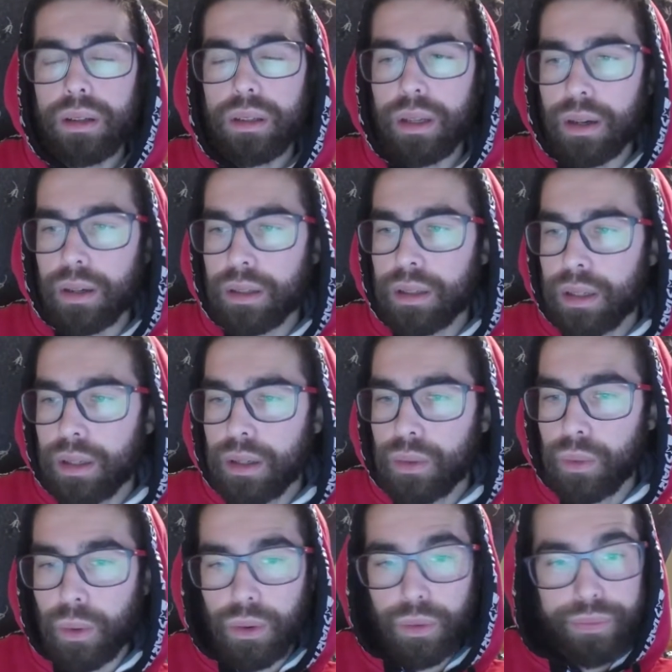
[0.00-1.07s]
you know,
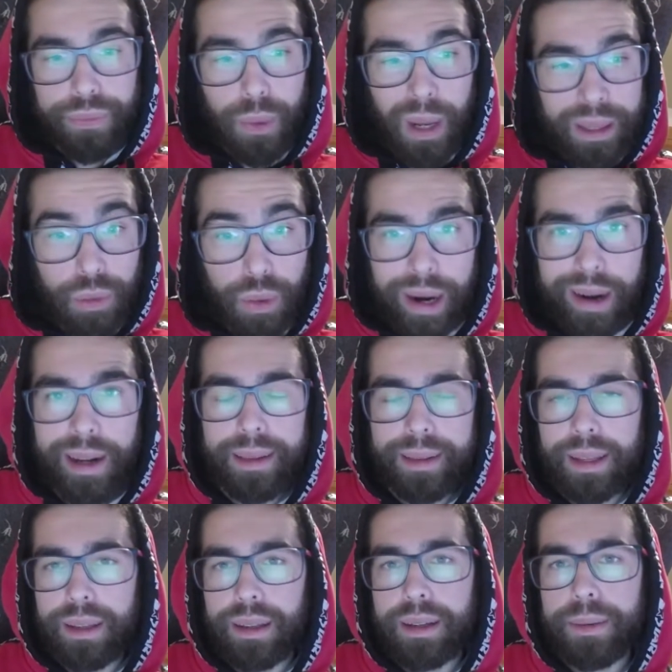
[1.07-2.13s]
of what you are
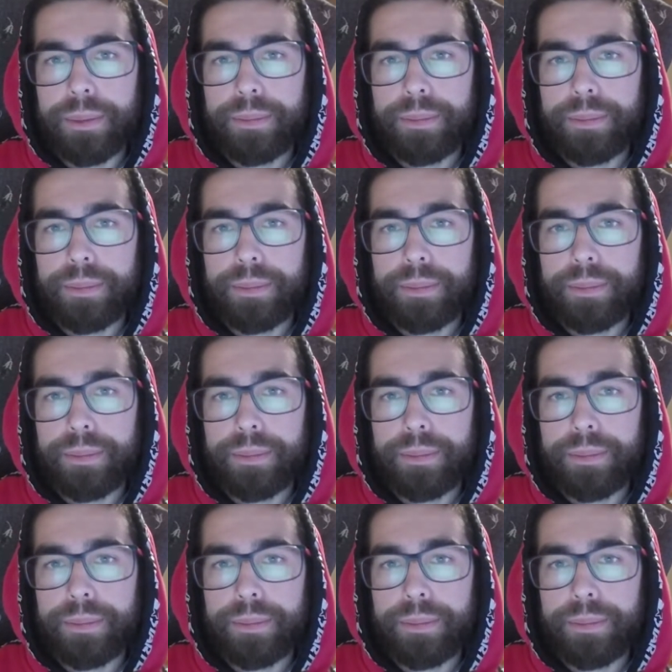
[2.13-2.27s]
eating.